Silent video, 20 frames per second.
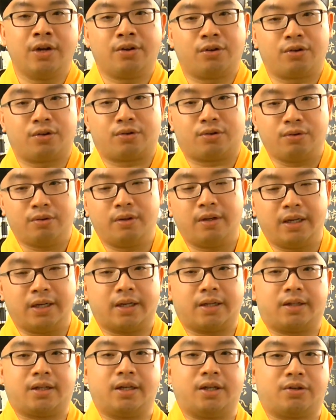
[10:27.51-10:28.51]
You do need
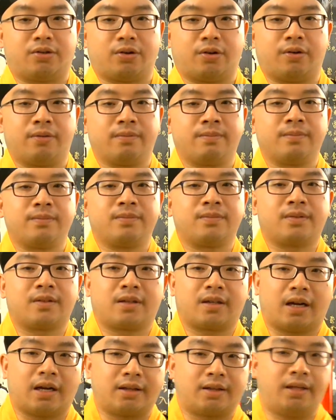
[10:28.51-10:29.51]
a teacher
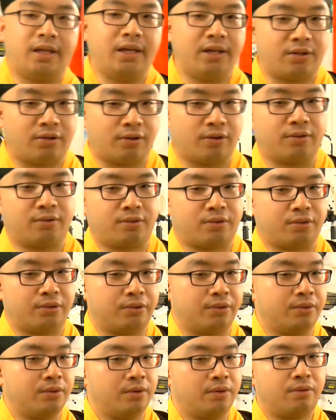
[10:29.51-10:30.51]

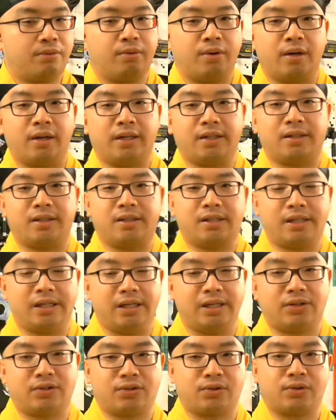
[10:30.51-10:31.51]
to really
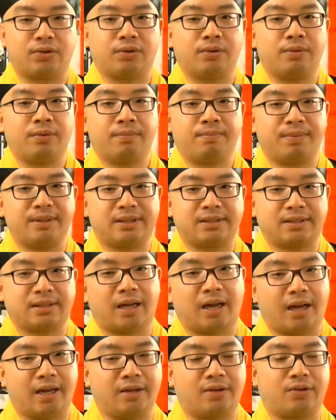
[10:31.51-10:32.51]
teach you
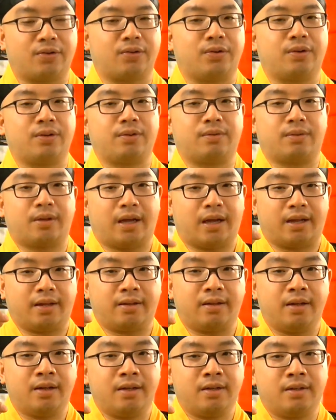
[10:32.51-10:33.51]
beside you and